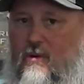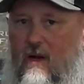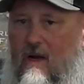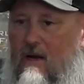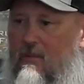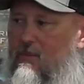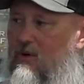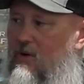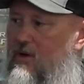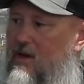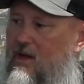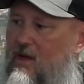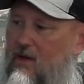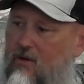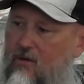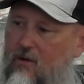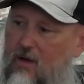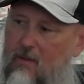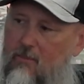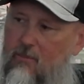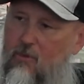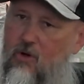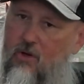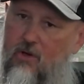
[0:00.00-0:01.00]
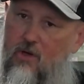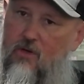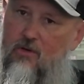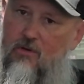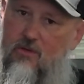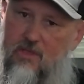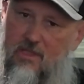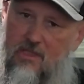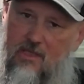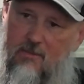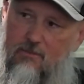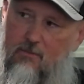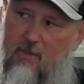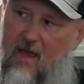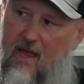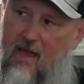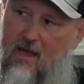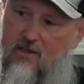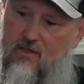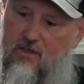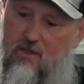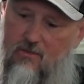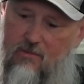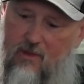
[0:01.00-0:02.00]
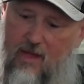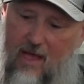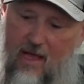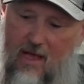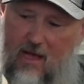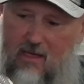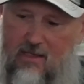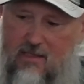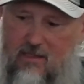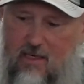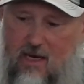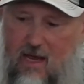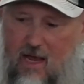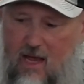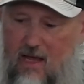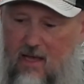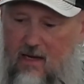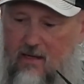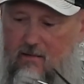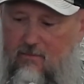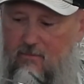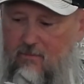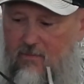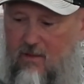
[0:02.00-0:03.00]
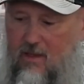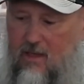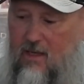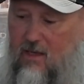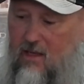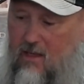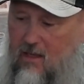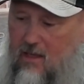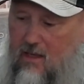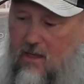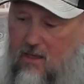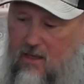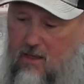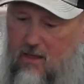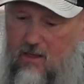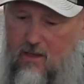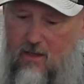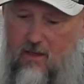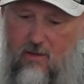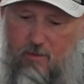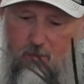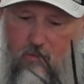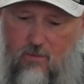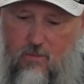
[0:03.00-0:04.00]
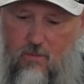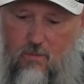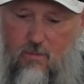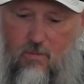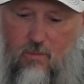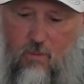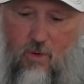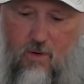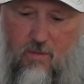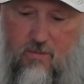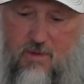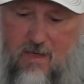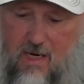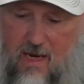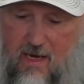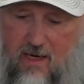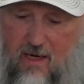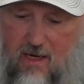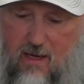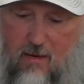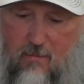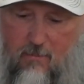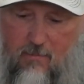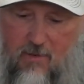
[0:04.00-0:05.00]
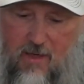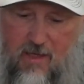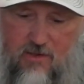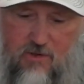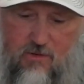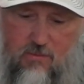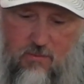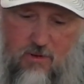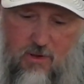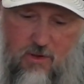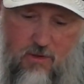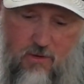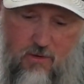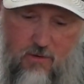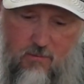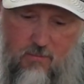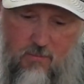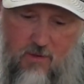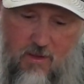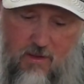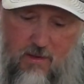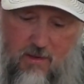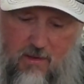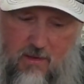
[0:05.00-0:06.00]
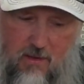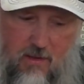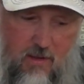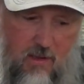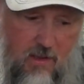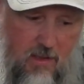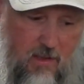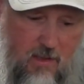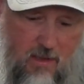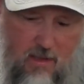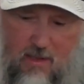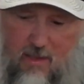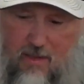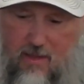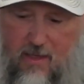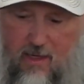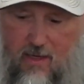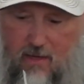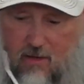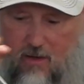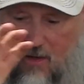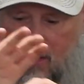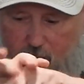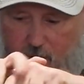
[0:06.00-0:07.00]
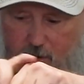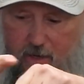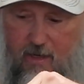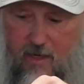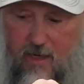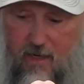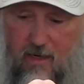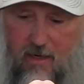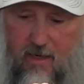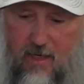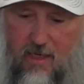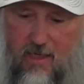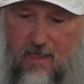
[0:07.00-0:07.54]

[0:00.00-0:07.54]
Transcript: what I'm gonna do. I'm gonna use this pouch on the outside. Won't take up much room and they'll go in there